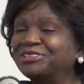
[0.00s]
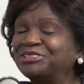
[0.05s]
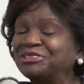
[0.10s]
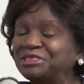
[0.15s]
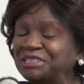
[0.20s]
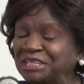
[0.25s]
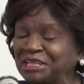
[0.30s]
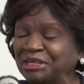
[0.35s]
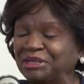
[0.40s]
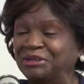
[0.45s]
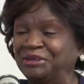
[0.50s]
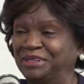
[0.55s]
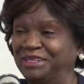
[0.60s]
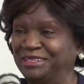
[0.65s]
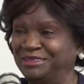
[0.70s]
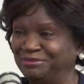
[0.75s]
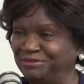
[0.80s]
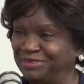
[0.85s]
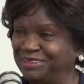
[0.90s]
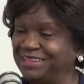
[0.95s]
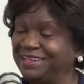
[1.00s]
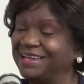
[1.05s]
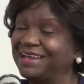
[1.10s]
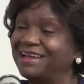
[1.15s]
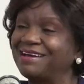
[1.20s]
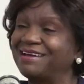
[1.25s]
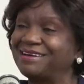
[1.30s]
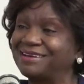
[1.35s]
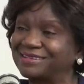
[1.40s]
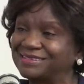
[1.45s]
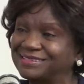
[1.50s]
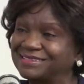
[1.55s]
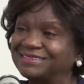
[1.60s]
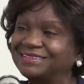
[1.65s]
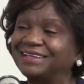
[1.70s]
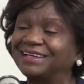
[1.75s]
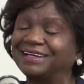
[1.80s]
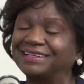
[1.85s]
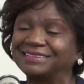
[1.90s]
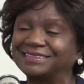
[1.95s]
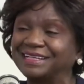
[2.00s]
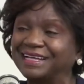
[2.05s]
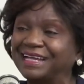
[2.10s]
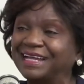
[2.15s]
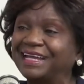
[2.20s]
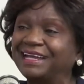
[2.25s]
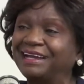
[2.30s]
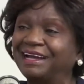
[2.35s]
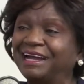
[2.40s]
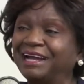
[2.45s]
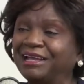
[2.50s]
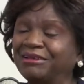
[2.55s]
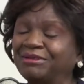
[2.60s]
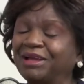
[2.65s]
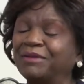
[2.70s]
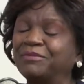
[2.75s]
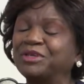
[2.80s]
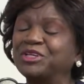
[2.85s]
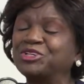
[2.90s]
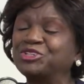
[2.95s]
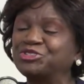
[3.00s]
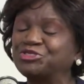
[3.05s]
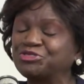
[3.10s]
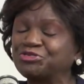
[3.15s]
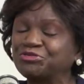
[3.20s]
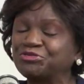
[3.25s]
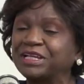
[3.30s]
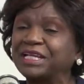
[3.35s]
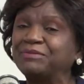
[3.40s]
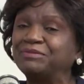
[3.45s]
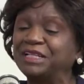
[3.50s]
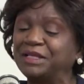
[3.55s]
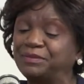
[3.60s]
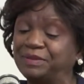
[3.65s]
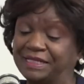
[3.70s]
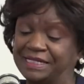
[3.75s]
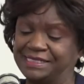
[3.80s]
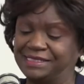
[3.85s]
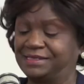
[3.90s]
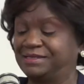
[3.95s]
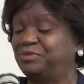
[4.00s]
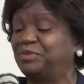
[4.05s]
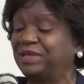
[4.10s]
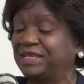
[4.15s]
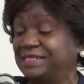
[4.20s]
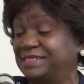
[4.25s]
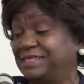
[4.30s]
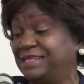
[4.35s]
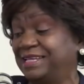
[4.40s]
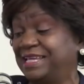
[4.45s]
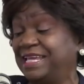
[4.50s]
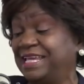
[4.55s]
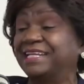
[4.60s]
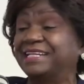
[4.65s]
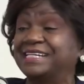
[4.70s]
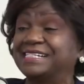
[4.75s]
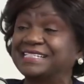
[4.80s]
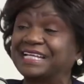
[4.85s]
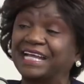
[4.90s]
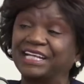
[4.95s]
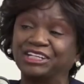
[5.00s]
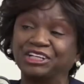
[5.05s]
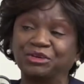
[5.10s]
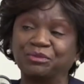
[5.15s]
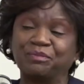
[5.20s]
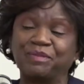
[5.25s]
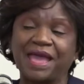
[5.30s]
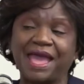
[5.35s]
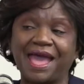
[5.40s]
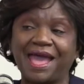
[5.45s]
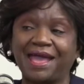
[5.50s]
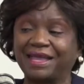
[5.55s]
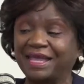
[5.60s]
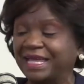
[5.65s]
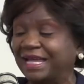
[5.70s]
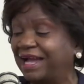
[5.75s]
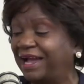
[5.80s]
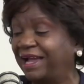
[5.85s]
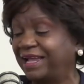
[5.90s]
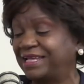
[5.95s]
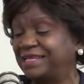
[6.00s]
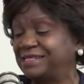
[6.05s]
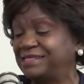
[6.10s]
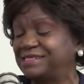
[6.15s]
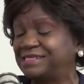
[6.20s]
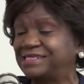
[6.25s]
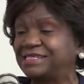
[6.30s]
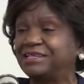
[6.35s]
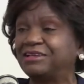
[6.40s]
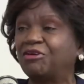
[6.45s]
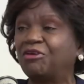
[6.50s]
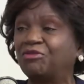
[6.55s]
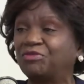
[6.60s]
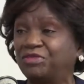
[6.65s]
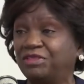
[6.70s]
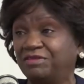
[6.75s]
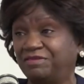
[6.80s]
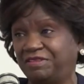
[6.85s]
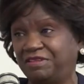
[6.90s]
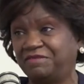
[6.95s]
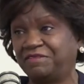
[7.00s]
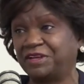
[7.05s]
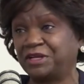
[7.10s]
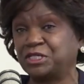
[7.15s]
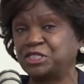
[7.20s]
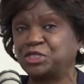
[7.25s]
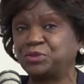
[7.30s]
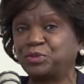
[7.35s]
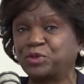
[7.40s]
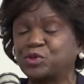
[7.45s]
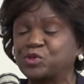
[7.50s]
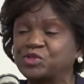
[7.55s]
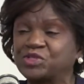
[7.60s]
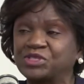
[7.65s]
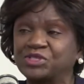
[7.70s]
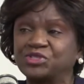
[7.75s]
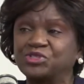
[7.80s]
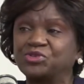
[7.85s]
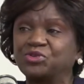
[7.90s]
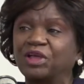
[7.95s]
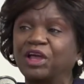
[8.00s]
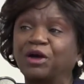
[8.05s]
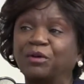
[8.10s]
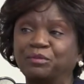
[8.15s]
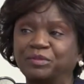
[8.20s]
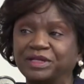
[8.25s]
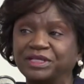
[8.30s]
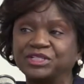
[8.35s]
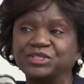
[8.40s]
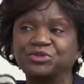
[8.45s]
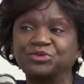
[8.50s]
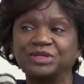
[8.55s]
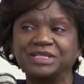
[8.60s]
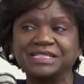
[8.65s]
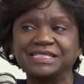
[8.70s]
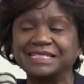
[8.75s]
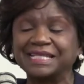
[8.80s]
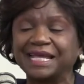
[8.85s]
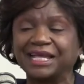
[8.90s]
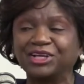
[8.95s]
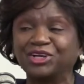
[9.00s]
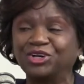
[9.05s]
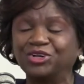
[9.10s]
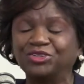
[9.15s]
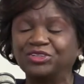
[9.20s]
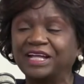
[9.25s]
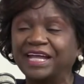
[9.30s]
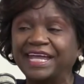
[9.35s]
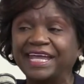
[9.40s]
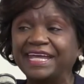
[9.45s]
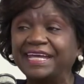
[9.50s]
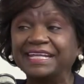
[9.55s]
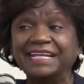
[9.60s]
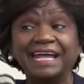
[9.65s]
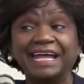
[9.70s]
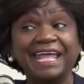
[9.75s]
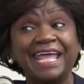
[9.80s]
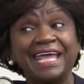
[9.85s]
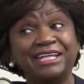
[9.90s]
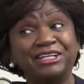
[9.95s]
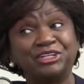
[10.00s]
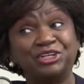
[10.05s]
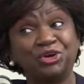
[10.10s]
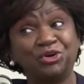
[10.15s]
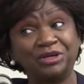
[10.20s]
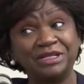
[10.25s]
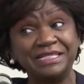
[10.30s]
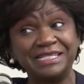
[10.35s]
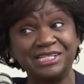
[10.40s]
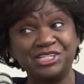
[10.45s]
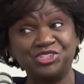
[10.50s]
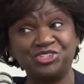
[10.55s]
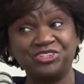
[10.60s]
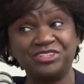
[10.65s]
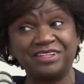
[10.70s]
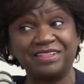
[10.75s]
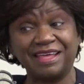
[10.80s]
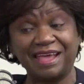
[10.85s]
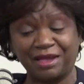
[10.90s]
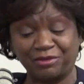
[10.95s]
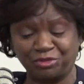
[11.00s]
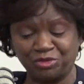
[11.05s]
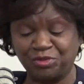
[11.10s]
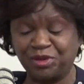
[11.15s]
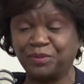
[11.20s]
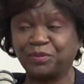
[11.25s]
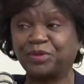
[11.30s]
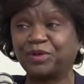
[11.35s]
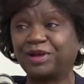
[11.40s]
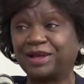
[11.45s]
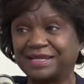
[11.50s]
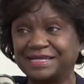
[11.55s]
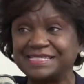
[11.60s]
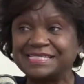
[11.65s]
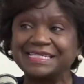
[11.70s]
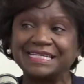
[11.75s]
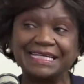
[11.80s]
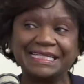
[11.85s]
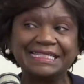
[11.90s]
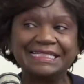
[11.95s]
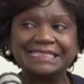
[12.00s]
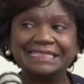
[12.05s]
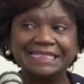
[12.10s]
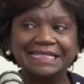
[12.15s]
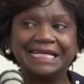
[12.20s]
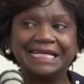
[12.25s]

Caren. Yes, yes. I'm extremely blessed because, again, as I look back, I can see all the various persons who helped me to reach that goal. And I had no intention of that. Remember, I said in